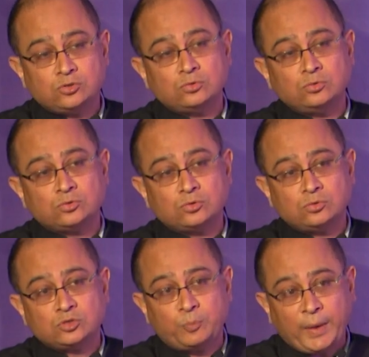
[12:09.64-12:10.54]

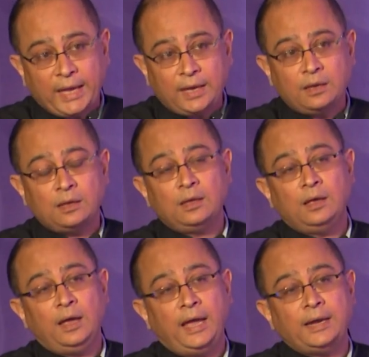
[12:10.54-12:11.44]
to Spain,
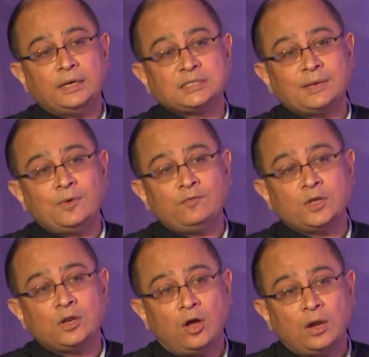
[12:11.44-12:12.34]
and some of
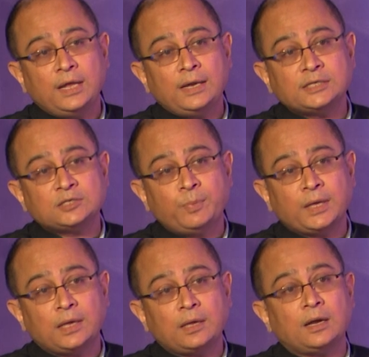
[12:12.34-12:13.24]
the non-English
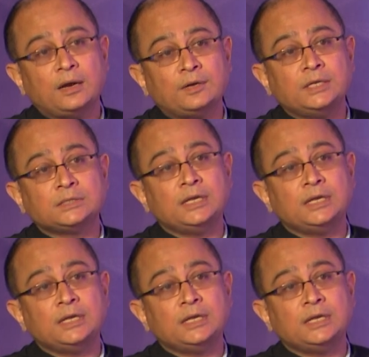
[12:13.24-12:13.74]
speaking countries,